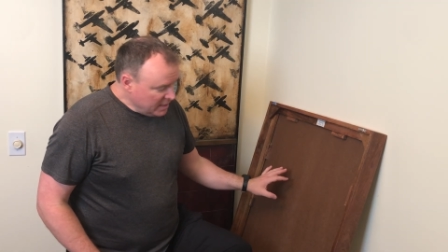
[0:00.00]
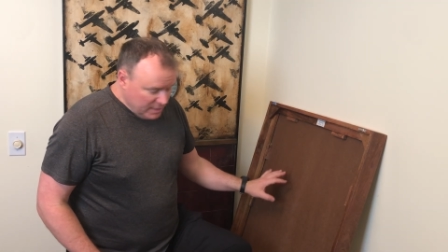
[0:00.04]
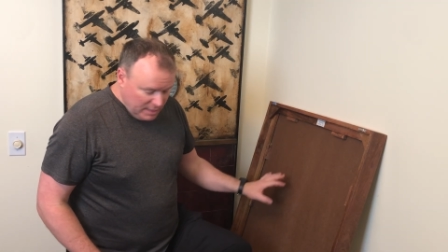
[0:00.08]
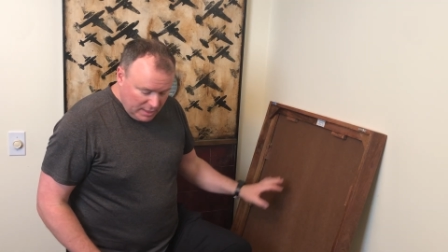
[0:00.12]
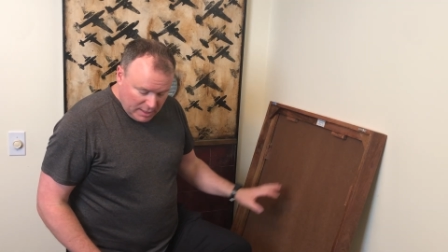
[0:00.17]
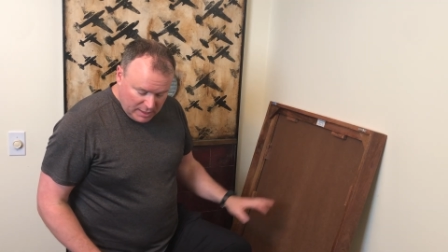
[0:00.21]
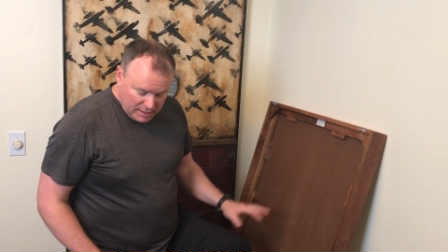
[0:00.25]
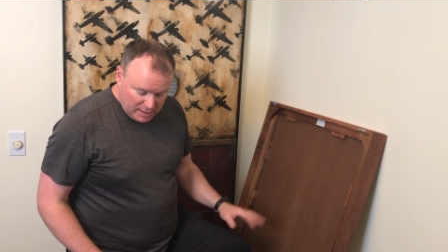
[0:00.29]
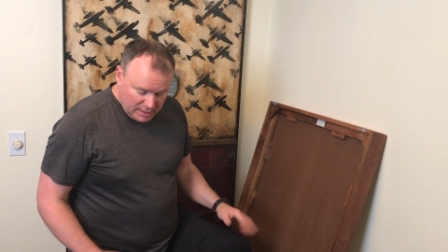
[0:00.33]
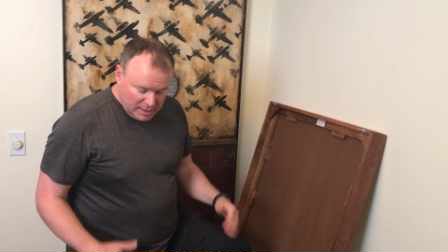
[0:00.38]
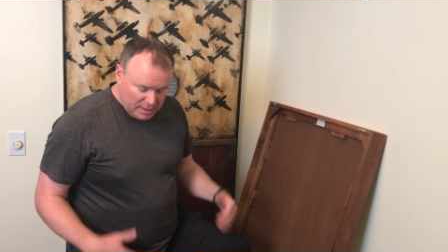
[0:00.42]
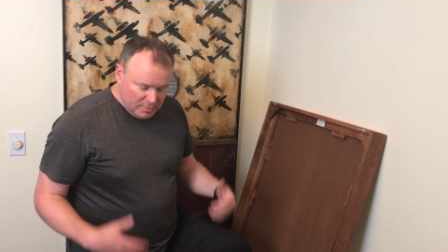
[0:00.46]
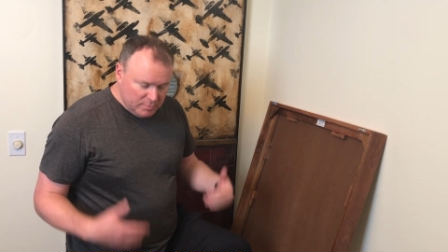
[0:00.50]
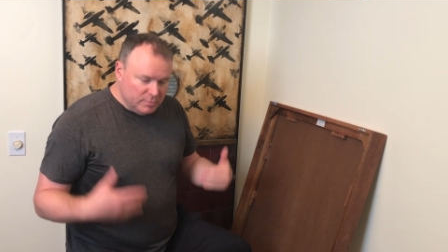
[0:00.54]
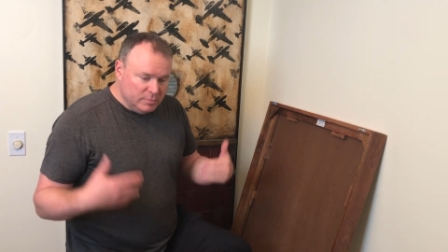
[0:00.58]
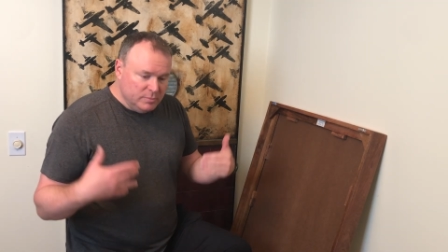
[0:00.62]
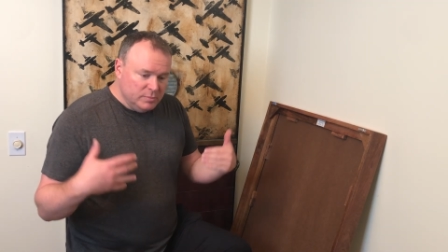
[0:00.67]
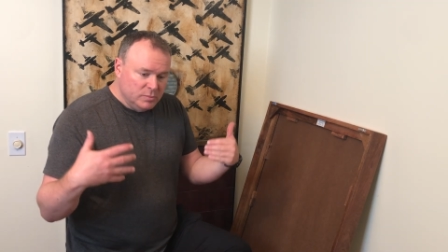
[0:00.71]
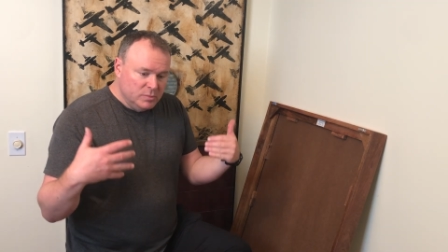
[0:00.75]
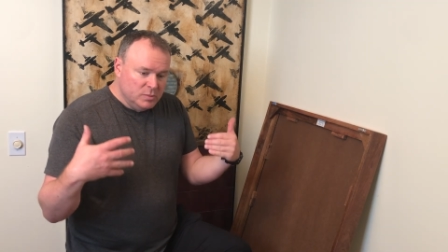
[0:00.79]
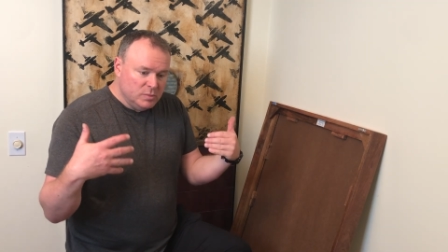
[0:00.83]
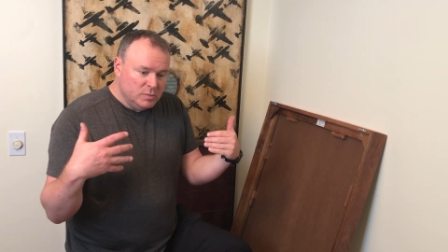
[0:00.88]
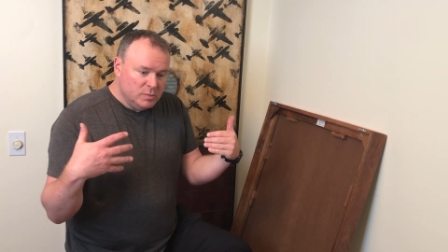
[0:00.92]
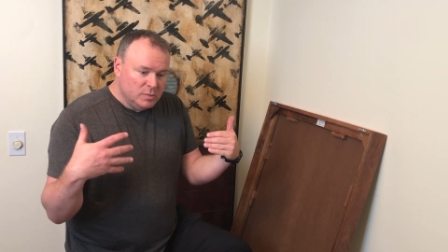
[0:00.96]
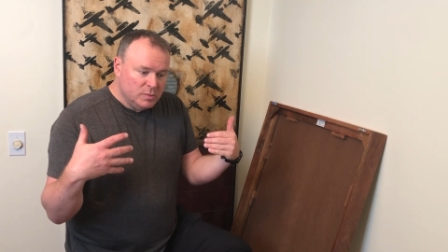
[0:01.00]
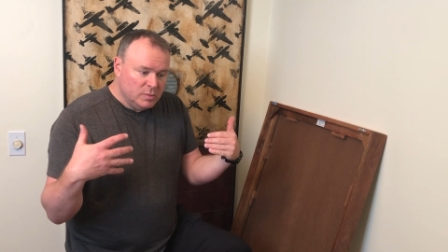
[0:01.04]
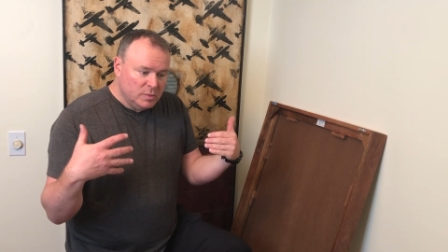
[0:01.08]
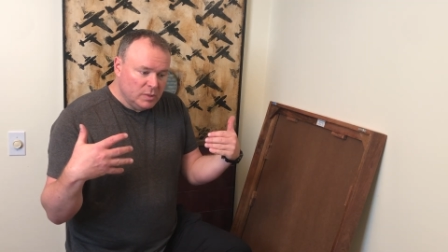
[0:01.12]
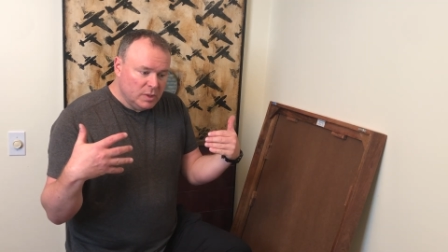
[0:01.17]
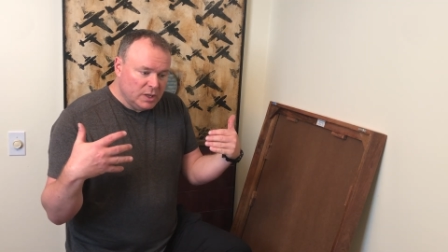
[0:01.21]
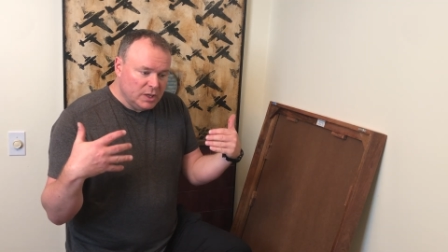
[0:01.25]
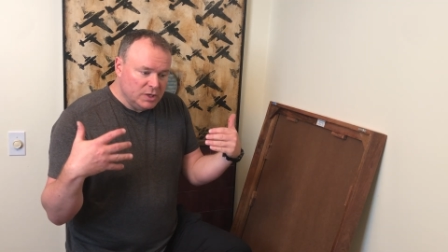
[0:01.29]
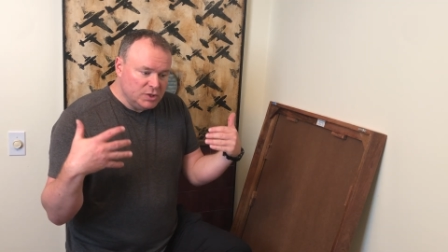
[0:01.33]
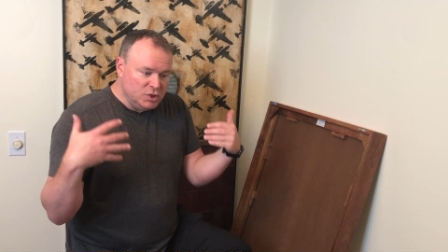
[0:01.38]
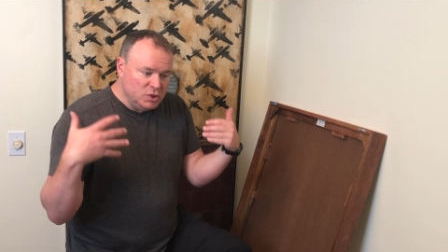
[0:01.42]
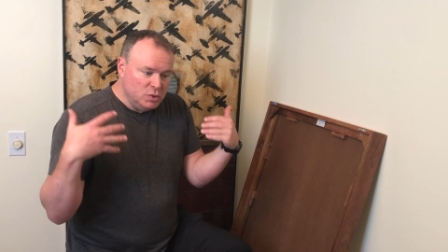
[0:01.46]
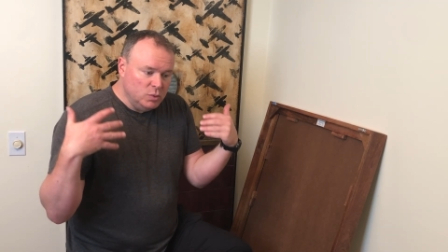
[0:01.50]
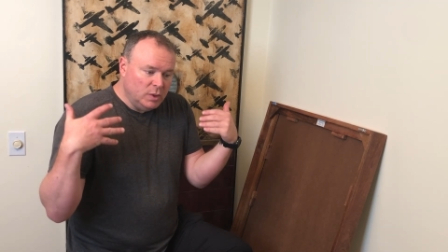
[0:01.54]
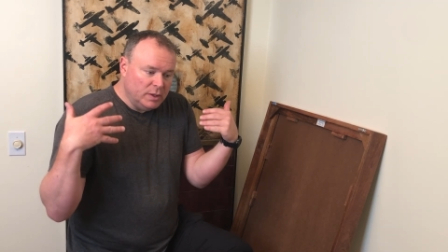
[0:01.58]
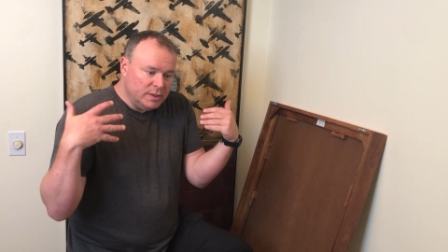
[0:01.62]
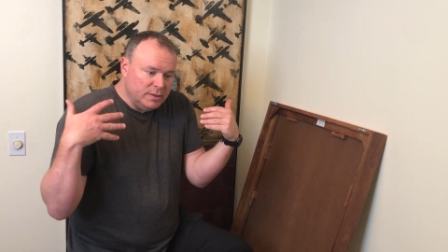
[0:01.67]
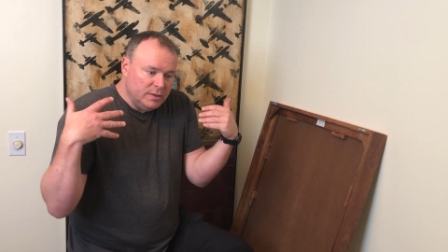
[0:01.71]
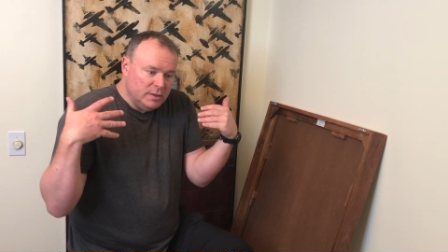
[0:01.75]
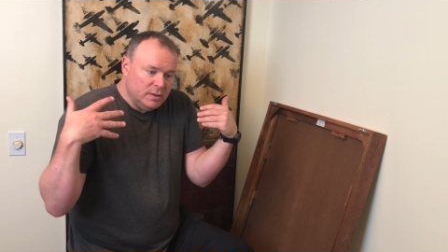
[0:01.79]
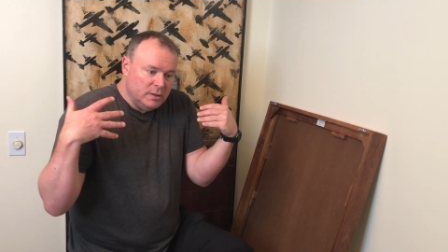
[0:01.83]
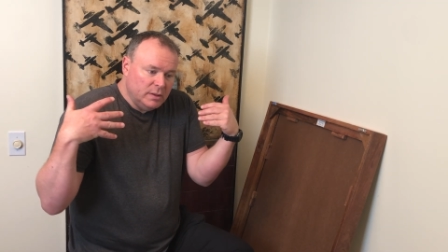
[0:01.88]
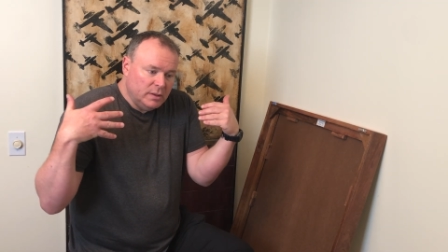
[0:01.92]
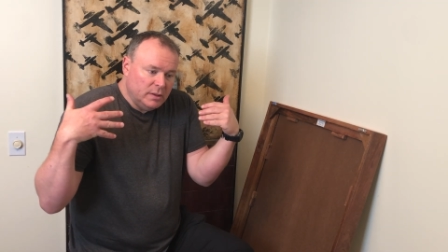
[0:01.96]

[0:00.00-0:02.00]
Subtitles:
because you want